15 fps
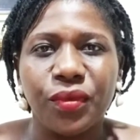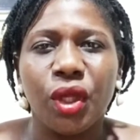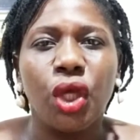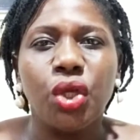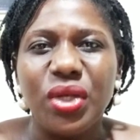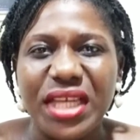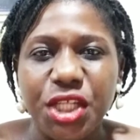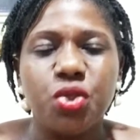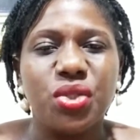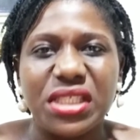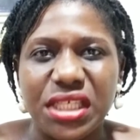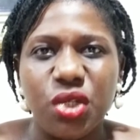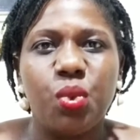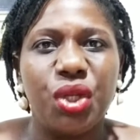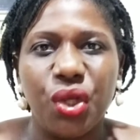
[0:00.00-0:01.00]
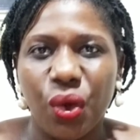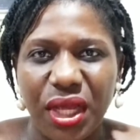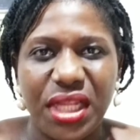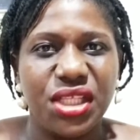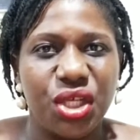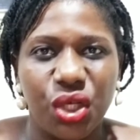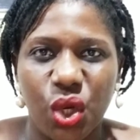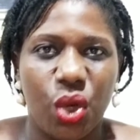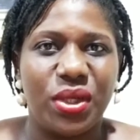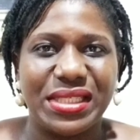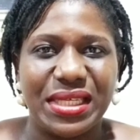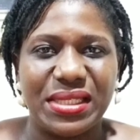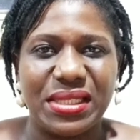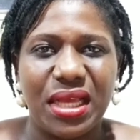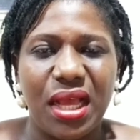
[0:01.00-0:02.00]
you need to deal with your
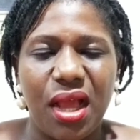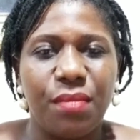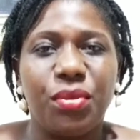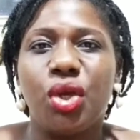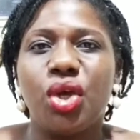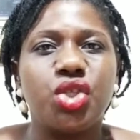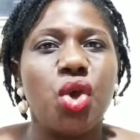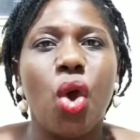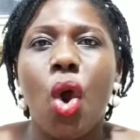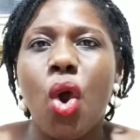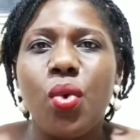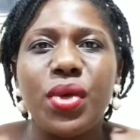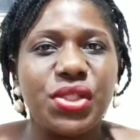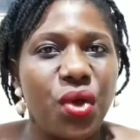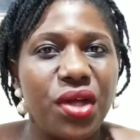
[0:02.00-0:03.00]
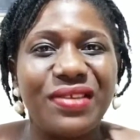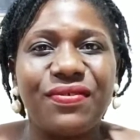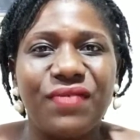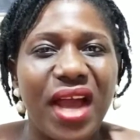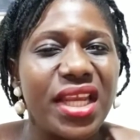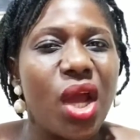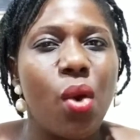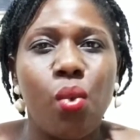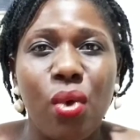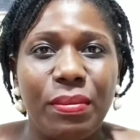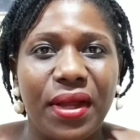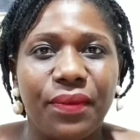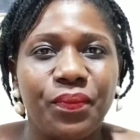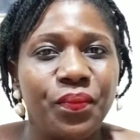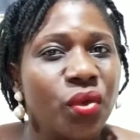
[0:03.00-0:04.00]
insecurities, because you're always going to find a
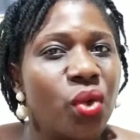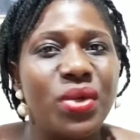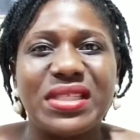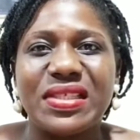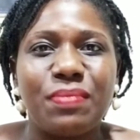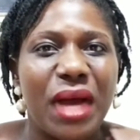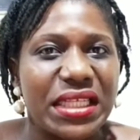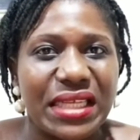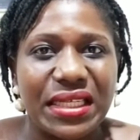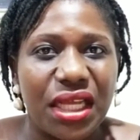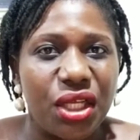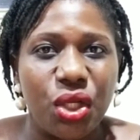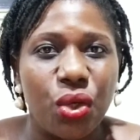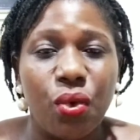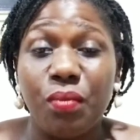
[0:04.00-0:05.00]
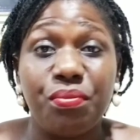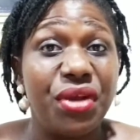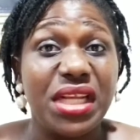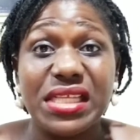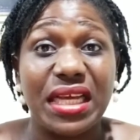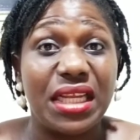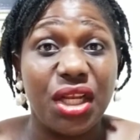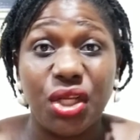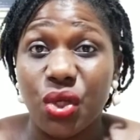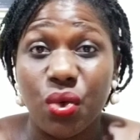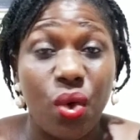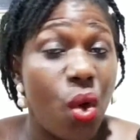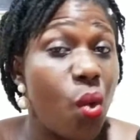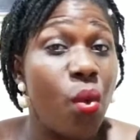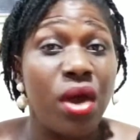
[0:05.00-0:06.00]
woman who is smarter than you, prettier than you,
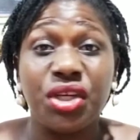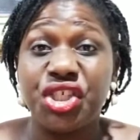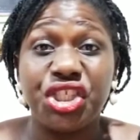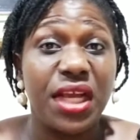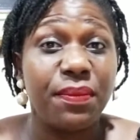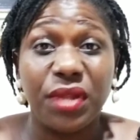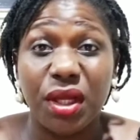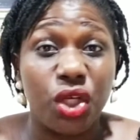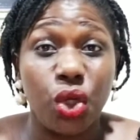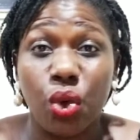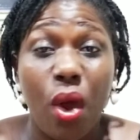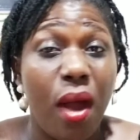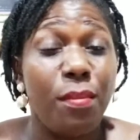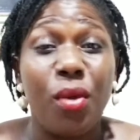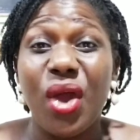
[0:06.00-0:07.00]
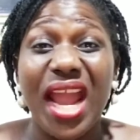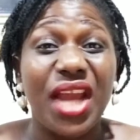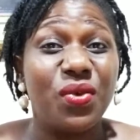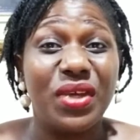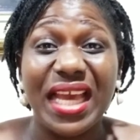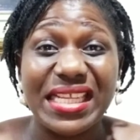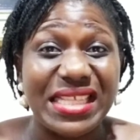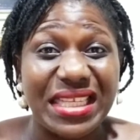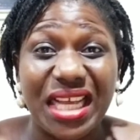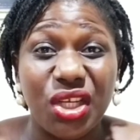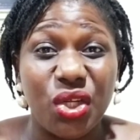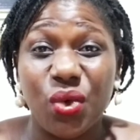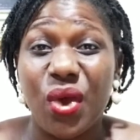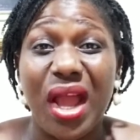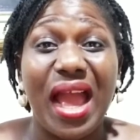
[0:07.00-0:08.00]
well-shaped than you, more educated than
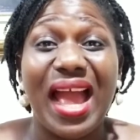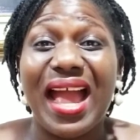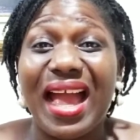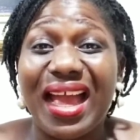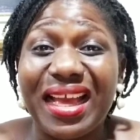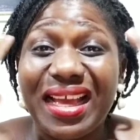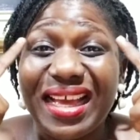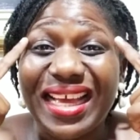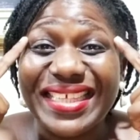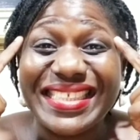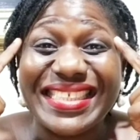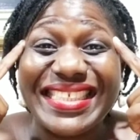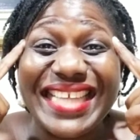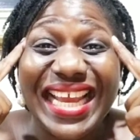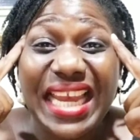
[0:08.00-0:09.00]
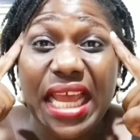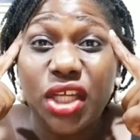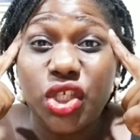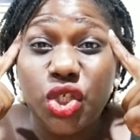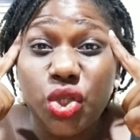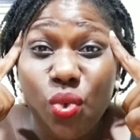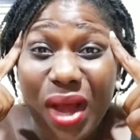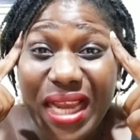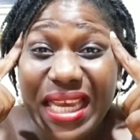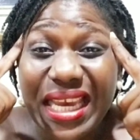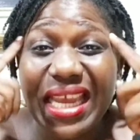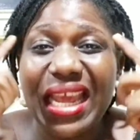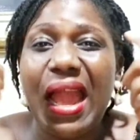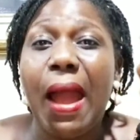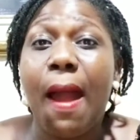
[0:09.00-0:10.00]
you, intellectually